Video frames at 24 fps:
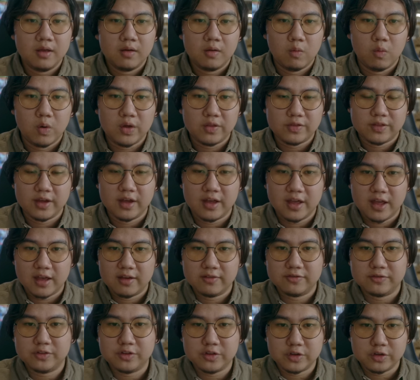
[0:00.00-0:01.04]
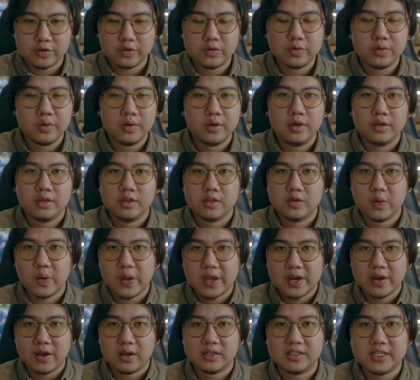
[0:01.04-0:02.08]
with the f2, you
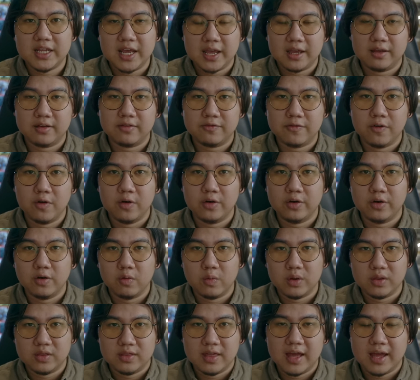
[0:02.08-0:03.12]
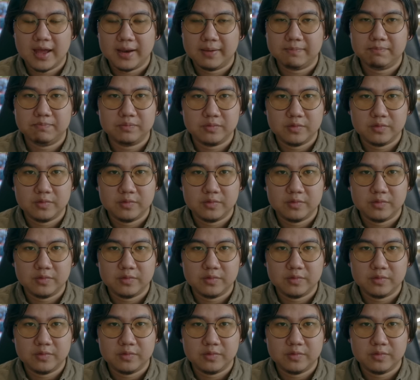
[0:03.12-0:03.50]
cannot take photo with that.